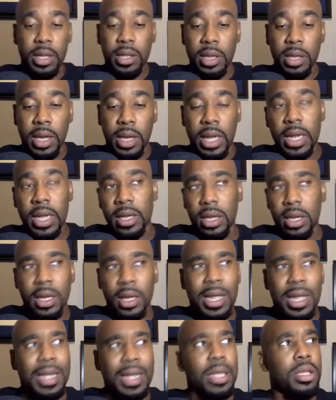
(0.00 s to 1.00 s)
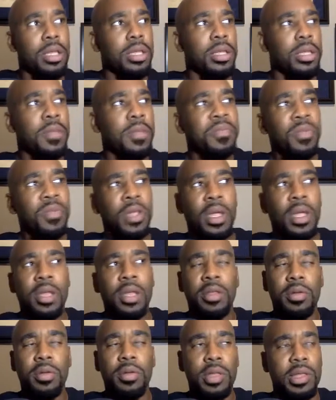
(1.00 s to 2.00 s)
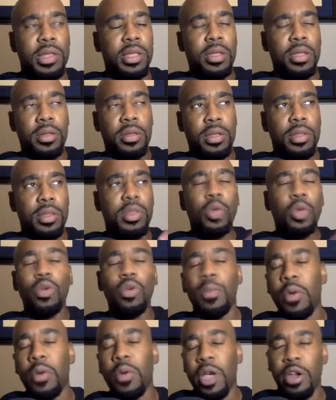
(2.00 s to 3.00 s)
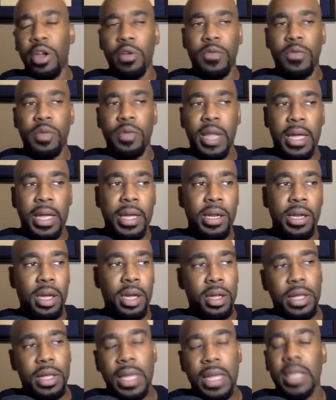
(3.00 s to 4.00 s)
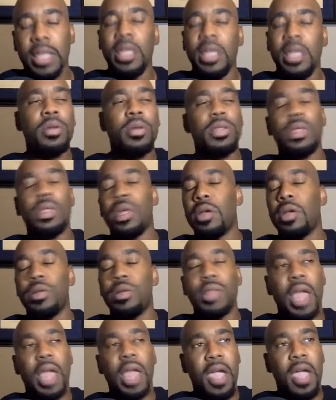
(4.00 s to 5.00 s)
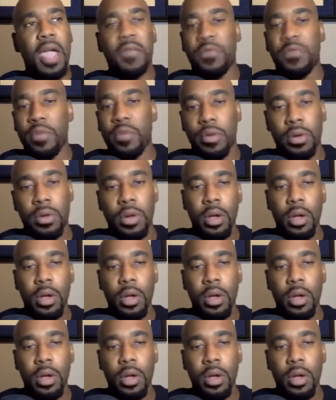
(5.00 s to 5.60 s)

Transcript: And he had done like there's this notable interview that he does like years and years after